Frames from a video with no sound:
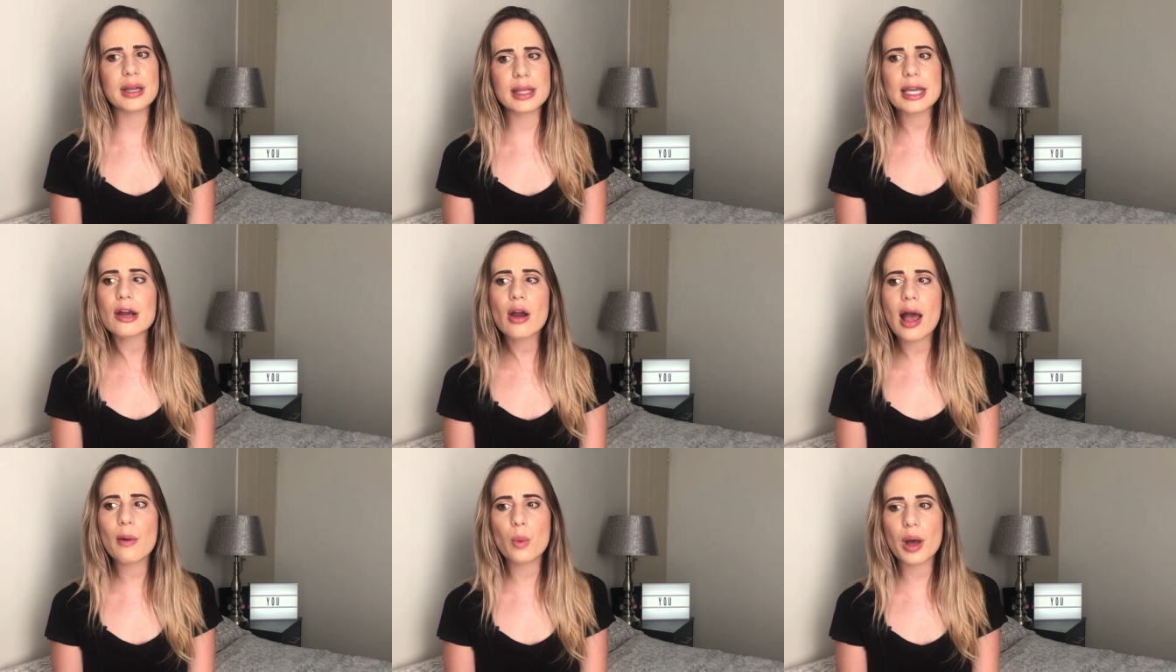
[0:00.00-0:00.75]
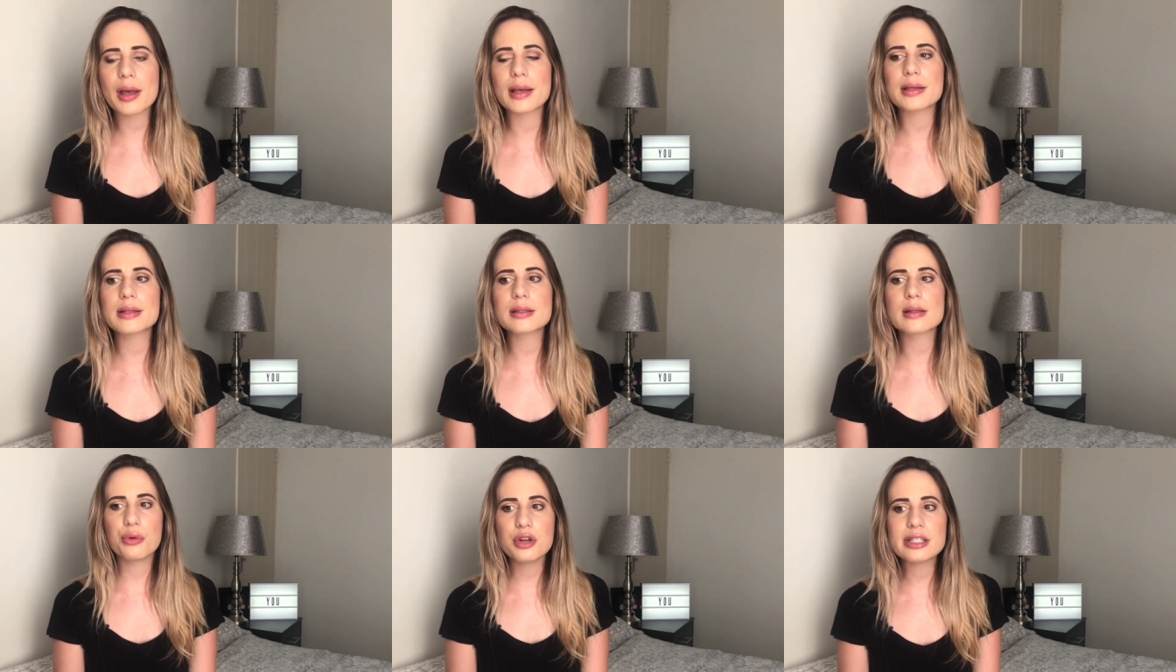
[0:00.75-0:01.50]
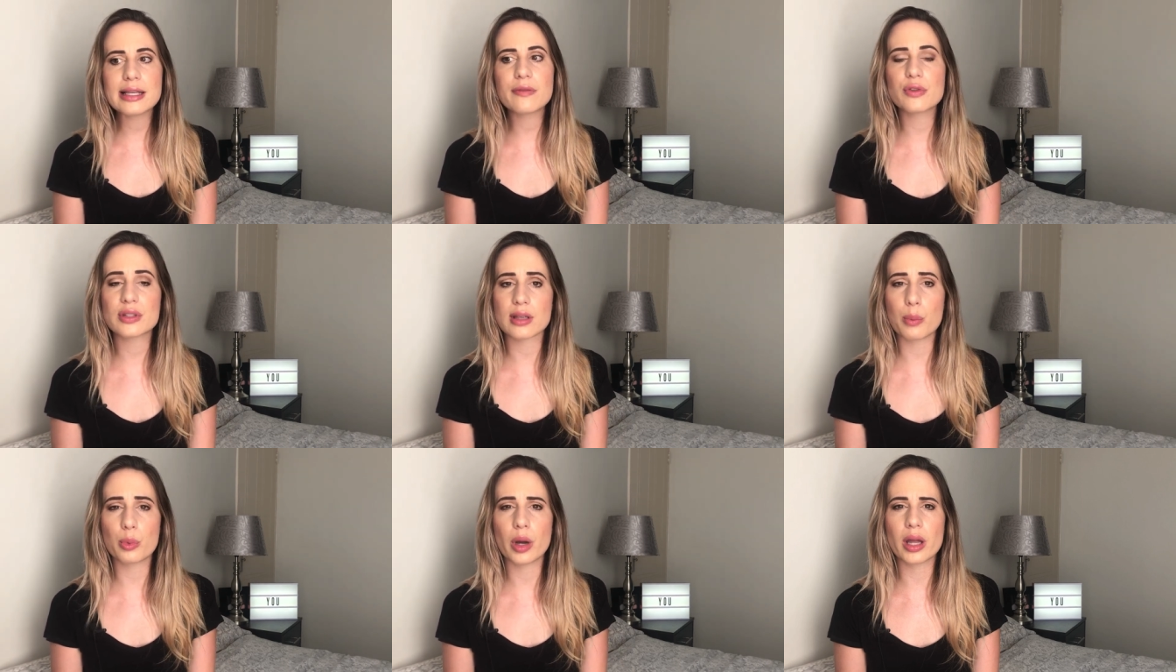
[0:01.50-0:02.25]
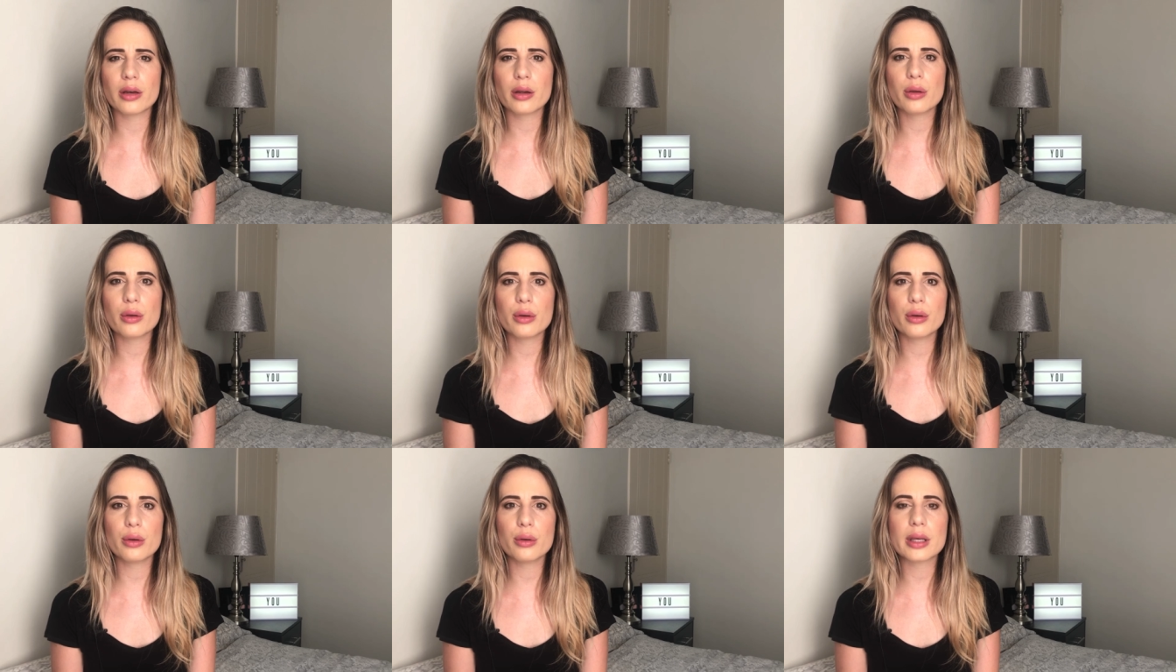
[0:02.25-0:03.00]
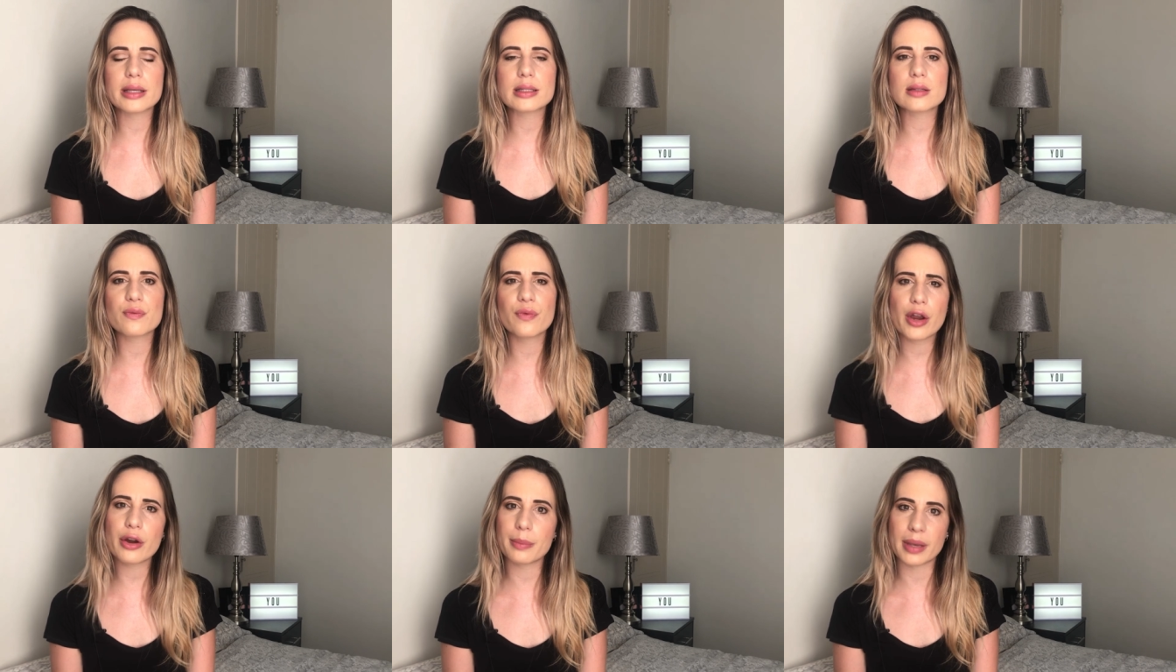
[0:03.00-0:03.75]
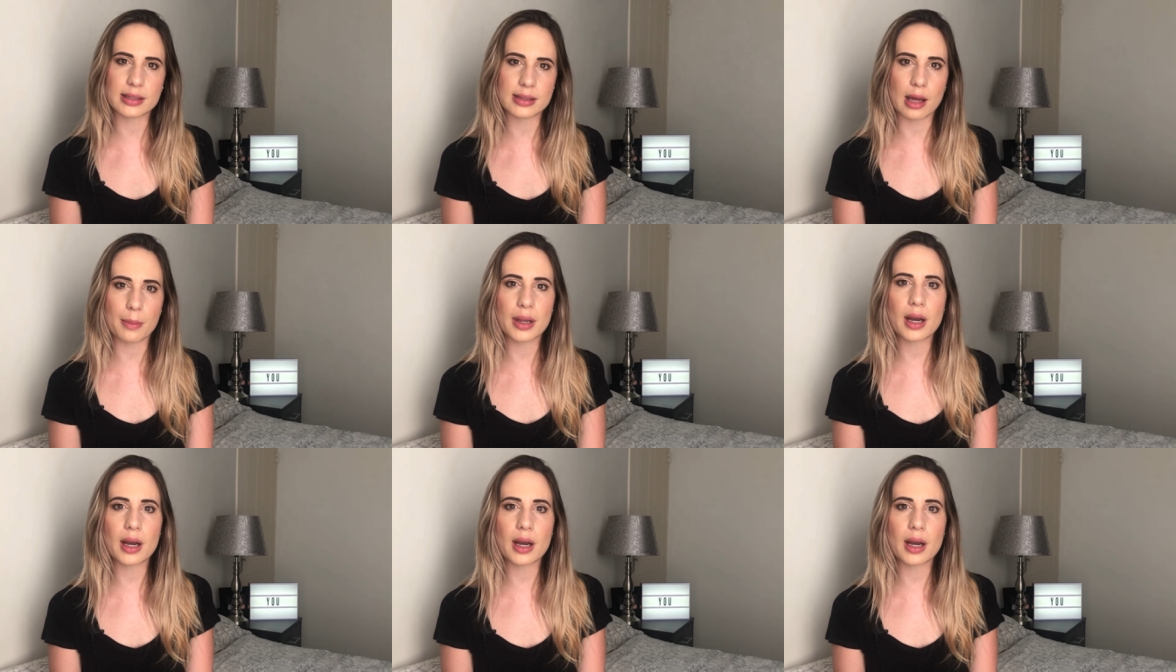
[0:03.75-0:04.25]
But here I was rooting for someone who is very messed up.